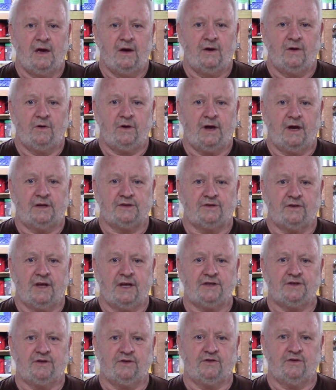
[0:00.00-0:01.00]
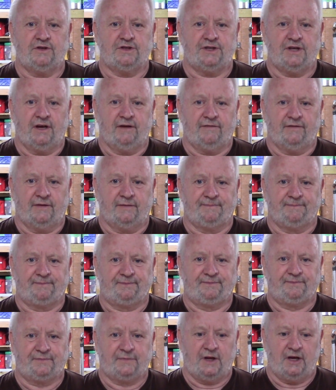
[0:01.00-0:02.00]
Okay, so that's the good stuff.
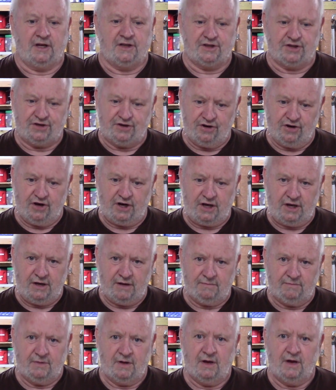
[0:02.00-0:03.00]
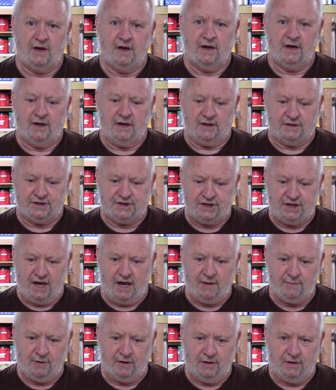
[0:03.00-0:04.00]
It's sturdy, it's
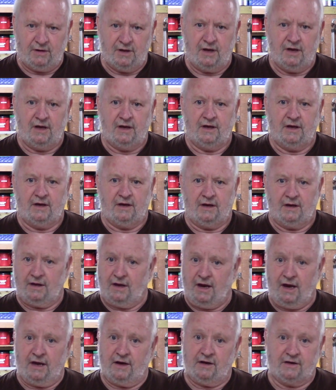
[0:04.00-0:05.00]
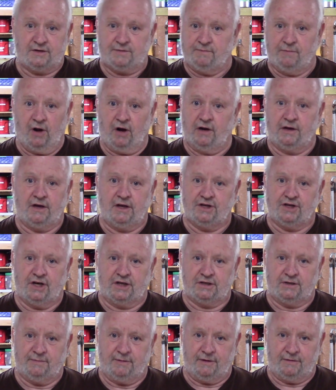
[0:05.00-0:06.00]
stable, and it's
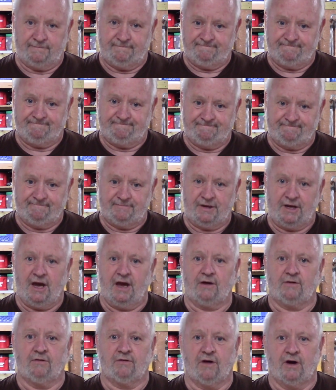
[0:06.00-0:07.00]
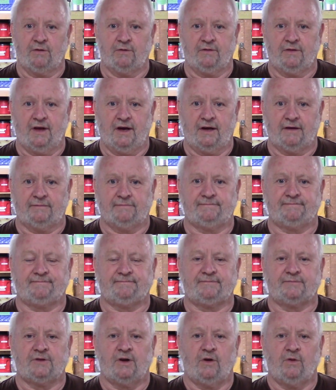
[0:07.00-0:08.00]
multi-adjustable. Can't go wrong with that.
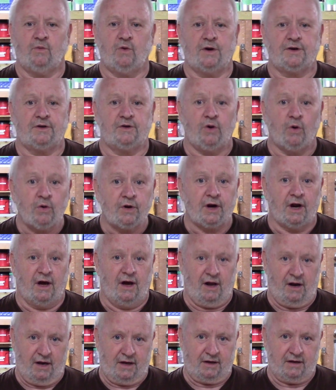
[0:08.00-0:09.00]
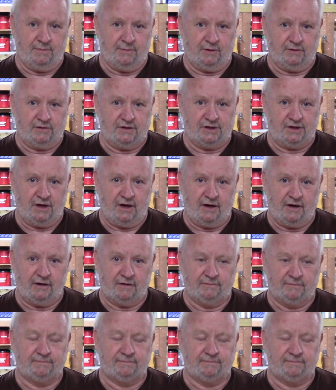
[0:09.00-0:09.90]
What don't I like about this ladder?